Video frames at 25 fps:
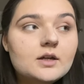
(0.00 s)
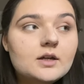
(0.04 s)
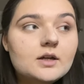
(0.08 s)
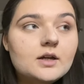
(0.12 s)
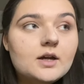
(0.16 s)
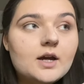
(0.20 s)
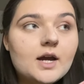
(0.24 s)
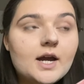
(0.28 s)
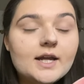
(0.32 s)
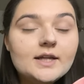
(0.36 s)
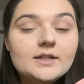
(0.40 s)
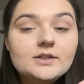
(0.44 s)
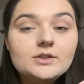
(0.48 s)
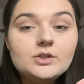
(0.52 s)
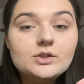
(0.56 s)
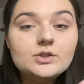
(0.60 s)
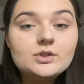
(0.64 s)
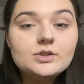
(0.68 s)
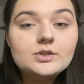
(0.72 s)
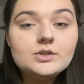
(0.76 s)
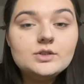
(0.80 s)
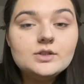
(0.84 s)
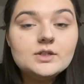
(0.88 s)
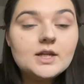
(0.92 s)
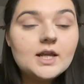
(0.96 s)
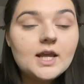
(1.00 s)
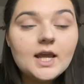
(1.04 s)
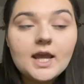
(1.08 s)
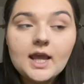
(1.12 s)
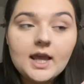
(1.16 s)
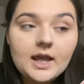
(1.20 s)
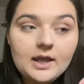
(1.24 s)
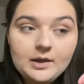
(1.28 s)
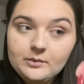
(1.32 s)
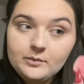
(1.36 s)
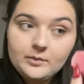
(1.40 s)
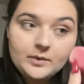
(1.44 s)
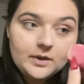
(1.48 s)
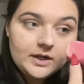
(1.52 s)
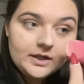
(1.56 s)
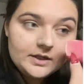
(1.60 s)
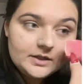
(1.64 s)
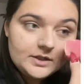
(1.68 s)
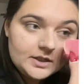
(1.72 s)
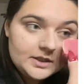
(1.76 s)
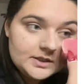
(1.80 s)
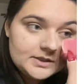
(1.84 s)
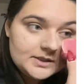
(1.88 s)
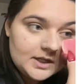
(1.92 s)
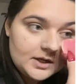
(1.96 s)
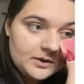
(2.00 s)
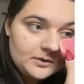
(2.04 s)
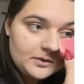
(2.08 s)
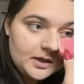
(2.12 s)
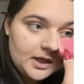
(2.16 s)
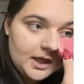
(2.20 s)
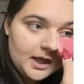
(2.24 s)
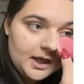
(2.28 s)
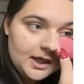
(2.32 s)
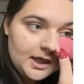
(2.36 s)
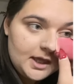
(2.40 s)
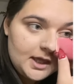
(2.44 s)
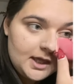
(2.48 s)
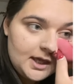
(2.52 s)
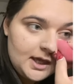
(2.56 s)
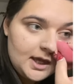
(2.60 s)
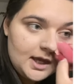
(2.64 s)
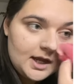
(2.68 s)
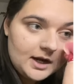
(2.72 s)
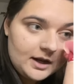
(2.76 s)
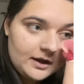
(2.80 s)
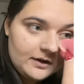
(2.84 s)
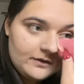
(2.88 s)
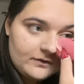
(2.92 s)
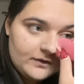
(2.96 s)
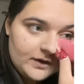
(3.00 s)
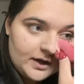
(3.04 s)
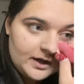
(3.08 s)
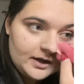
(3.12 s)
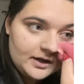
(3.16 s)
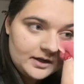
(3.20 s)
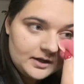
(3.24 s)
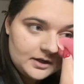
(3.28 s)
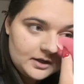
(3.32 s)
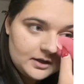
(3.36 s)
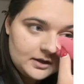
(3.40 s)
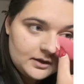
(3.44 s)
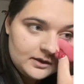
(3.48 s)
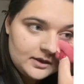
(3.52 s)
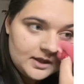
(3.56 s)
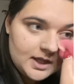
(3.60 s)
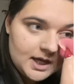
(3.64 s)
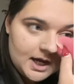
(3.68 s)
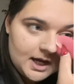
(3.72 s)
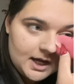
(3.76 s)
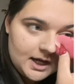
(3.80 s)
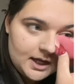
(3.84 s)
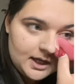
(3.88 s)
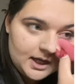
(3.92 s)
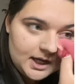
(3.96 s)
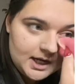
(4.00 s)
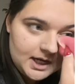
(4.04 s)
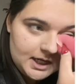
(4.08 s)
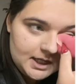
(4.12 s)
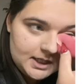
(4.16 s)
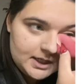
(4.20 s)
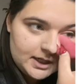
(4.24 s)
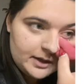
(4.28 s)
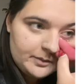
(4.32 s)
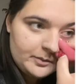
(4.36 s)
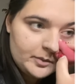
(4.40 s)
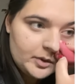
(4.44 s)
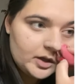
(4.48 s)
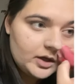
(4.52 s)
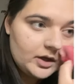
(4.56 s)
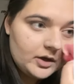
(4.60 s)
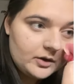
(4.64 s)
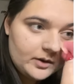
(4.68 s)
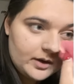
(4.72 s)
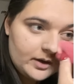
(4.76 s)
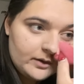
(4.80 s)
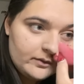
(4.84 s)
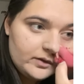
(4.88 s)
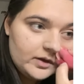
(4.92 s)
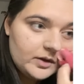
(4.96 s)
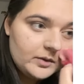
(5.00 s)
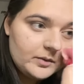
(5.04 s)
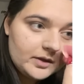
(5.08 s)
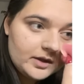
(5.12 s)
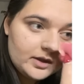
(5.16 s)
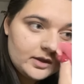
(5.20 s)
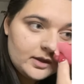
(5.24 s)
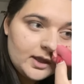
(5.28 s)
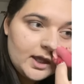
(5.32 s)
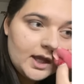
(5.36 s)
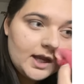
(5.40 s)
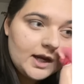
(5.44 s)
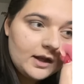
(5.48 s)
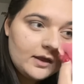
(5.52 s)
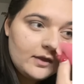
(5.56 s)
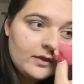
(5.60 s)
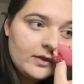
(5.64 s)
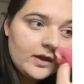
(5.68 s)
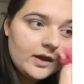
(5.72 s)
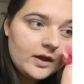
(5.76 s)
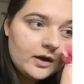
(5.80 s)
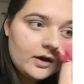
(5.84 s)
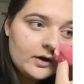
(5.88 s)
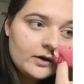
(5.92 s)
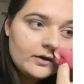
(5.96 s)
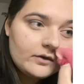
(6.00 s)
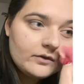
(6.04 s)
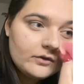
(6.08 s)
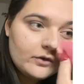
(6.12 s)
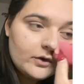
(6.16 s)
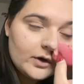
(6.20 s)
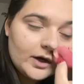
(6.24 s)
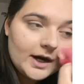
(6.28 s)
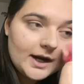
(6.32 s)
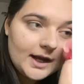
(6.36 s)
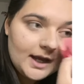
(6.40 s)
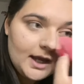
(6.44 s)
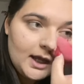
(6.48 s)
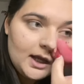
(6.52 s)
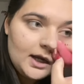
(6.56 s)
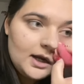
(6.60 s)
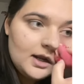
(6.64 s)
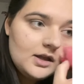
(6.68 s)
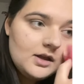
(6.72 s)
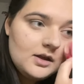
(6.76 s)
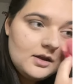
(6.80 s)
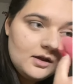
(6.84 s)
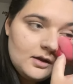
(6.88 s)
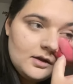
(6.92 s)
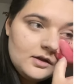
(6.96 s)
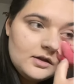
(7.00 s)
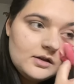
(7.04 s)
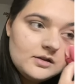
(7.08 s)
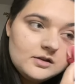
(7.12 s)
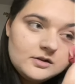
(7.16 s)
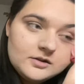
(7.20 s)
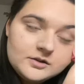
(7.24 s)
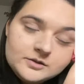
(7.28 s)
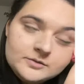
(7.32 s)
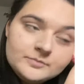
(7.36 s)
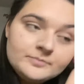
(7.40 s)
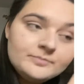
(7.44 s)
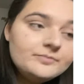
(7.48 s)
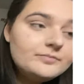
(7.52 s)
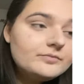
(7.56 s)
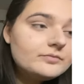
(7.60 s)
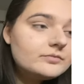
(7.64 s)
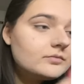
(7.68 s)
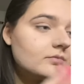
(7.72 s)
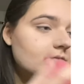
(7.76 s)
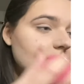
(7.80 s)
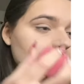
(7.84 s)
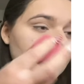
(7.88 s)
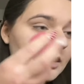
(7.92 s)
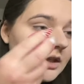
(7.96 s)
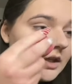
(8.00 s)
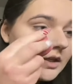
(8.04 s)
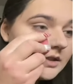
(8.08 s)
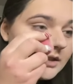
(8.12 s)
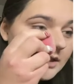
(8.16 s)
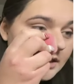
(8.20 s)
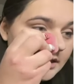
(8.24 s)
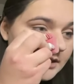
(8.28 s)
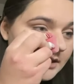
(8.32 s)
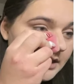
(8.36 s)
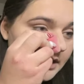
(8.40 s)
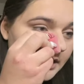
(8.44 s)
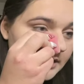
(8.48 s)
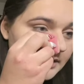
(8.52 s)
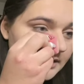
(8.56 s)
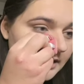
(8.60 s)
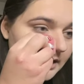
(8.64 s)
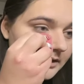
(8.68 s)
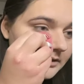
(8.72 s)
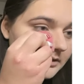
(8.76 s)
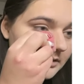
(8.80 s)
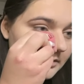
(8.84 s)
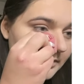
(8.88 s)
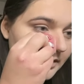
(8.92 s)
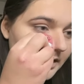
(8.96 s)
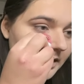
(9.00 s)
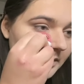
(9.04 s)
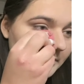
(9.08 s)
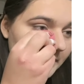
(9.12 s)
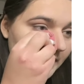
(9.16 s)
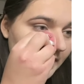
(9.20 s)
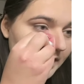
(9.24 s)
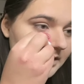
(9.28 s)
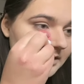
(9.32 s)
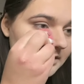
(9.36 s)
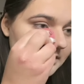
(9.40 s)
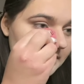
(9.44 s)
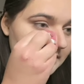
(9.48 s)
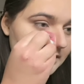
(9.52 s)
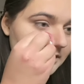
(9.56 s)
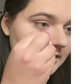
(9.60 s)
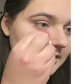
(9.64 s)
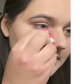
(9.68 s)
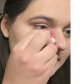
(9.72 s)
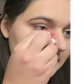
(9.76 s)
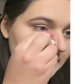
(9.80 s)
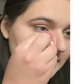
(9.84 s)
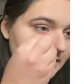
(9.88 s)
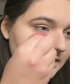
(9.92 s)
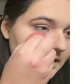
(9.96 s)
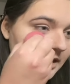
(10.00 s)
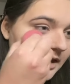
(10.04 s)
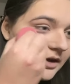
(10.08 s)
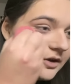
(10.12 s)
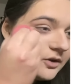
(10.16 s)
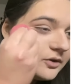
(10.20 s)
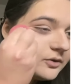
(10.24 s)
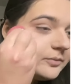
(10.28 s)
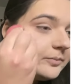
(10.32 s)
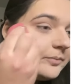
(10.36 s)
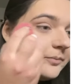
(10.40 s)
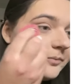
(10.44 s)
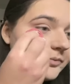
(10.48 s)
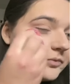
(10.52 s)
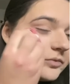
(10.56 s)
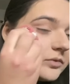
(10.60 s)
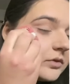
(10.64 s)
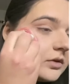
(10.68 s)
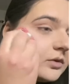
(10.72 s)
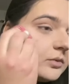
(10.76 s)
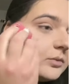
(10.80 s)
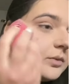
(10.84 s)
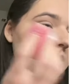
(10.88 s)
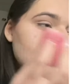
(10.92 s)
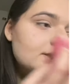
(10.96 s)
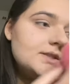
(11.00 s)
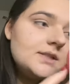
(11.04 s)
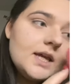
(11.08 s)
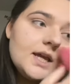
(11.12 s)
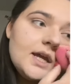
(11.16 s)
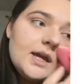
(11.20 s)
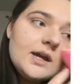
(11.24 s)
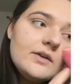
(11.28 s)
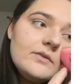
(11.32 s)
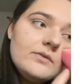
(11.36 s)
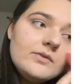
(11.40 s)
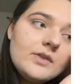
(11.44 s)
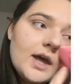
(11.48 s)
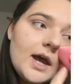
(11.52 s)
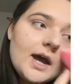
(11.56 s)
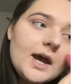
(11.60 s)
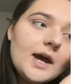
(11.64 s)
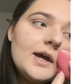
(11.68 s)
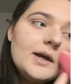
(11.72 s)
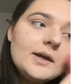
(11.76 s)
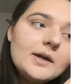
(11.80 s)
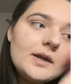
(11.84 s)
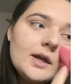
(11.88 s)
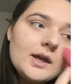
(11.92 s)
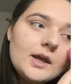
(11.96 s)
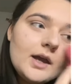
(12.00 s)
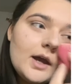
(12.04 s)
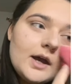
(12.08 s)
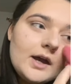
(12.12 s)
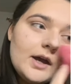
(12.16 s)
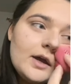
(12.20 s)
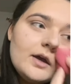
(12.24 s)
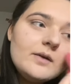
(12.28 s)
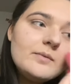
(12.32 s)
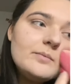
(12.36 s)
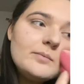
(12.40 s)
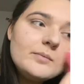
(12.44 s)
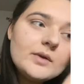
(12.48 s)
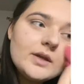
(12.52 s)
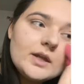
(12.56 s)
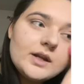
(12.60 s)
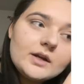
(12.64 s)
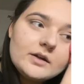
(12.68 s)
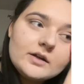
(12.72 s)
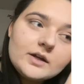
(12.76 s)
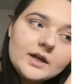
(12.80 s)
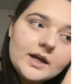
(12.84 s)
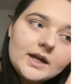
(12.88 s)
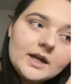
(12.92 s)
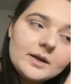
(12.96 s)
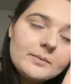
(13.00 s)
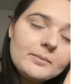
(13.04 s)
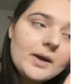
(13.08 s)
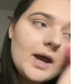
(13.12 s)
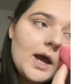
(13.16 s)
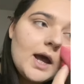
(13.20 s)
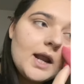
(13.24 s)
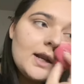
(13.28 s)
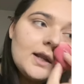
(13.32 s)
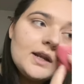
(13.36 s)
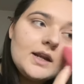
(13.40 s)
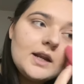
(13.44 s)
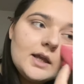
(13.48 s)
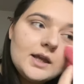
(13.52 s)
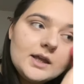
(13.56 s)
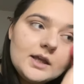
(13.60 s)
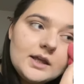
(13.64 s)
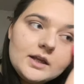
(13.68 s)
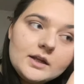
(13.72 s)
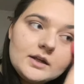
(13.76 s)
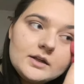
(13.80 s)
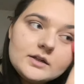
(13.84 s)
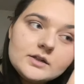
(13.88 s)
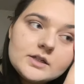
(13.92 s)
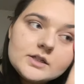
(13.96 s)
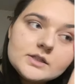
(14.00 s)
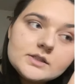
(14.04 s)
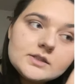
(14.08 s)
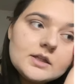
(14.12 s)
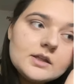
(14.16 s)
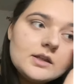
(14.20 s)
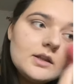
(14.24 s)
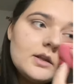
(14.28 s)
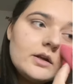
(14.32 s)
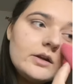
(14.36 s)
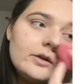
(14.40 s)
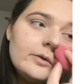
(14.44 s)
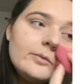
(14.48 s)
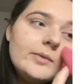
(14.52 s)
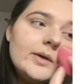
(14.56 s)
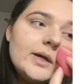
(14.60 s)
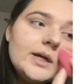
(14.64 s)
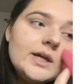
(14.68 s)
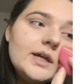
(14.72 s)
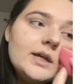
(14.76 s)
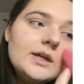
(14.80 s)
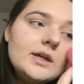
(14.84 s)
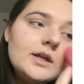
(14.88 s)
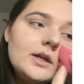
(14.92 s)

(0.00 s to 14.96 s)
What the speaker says: I hate when it turns out cakey, and I find that anytime I go heavy with anything on a forehead, it just turns out to be a mess. So once I have that, and I'll kind of pat it in just a little bit,